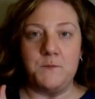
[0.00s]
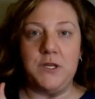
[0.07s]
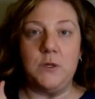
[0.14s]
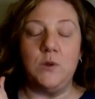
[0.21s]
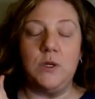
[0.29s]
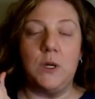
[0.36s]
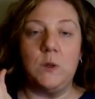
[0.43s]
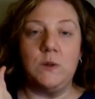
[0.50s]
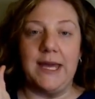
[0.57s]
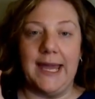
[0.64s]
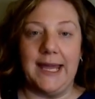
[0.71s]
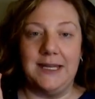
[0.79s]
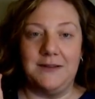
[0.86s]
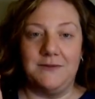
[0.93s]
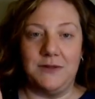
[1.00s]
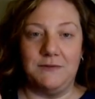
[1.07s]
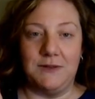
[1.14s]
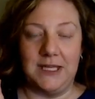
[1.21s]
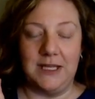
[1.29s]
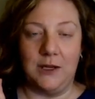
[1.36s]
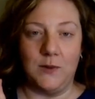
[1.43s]
you know the end of the
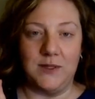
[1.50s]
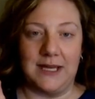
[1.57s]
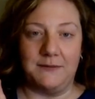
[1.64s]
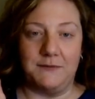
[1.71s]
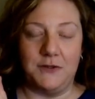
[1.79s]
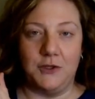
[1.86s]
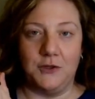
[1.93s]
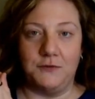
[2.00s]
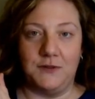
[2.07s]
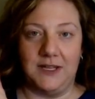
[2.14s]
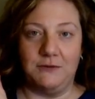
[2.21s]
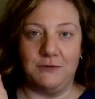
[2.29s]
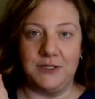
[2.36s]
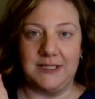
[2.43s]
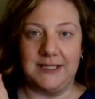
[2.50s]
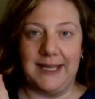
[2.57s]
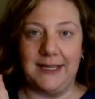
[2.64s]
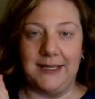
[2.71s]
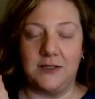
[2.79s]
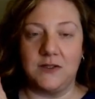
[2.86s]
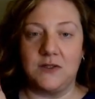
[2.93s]
video is after your favorite
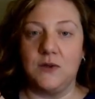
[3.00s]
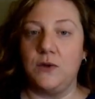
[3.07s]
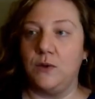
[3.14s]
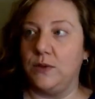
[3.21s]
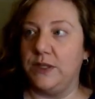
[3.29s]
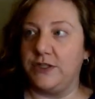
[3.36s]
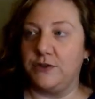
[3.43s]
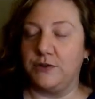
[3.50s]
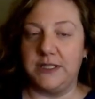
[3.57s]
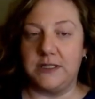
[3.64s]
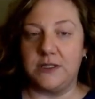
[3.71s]
take. So you literally